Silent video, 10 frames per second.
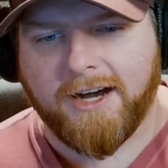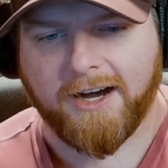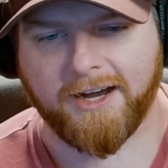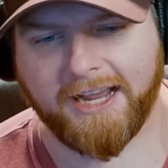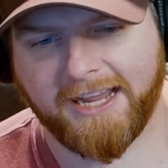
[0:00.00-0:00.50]

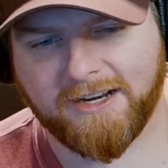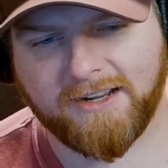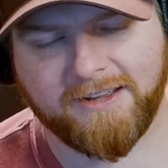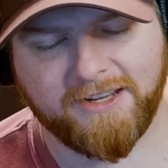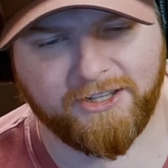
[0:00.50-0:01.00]
And
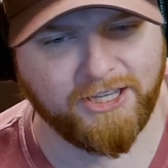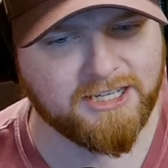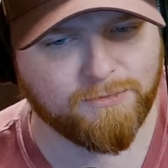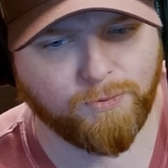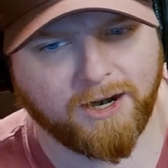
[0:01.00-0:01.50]
at
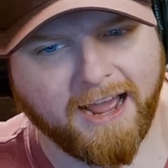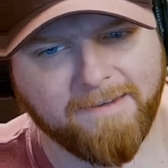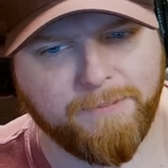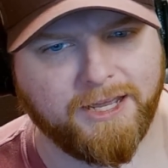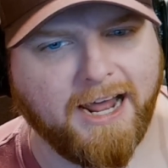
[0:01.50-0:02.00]
least where
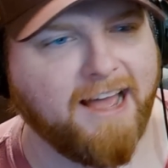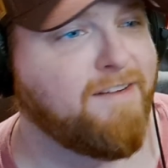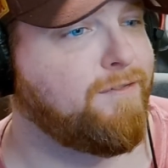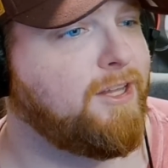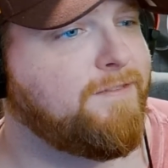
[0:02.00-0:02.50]
I've been, I
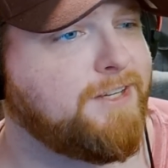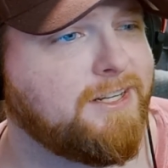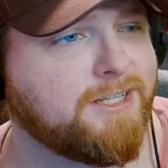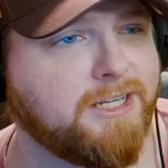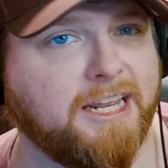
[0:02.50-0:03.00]
have lived in
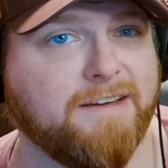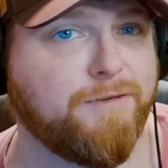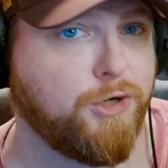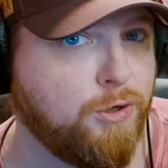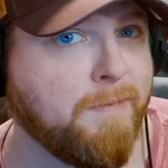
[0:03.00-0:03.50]
the state of
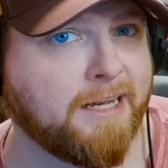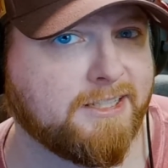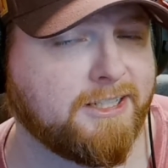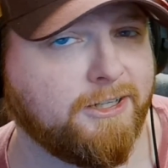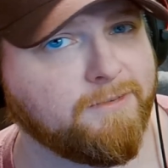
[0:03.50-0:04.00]
New
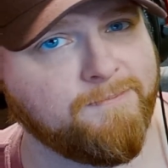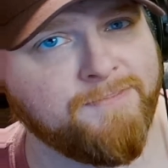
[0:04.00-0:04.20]
Mexico,